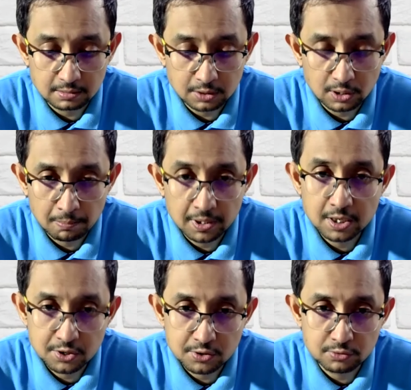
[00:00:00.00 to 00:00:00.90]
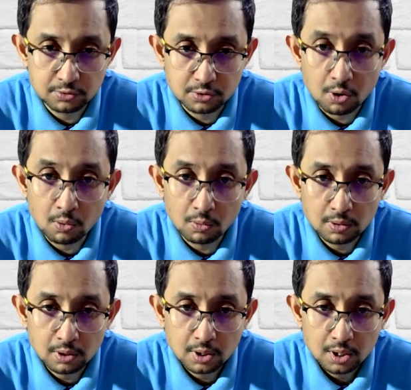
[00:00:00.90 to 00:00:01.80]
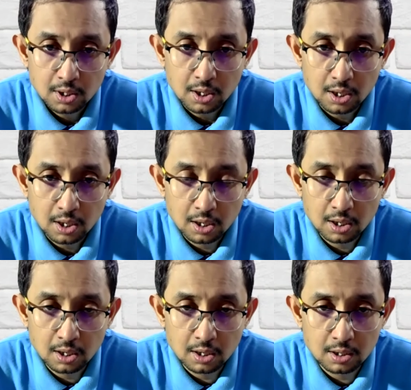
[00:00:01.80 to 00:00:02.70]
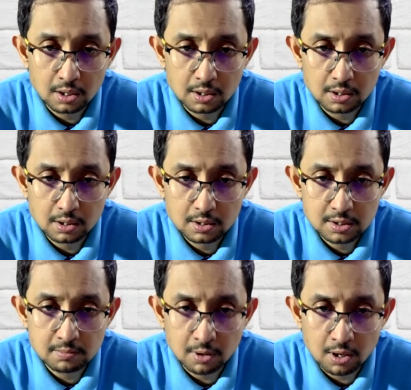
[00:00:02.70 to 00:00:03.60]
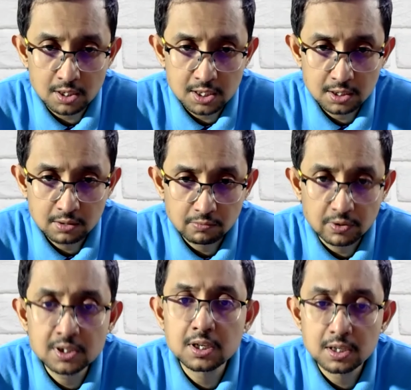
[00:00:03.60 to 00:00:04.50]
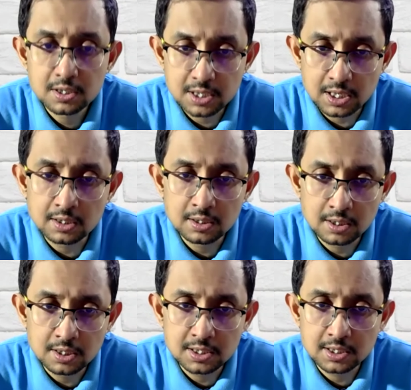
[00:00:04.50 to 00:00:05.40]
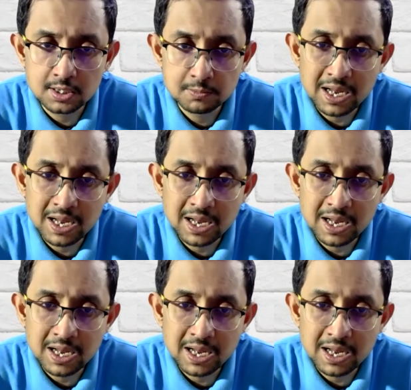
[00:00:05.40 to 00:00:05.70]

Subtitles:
your application should call uh, some logic with certain these and these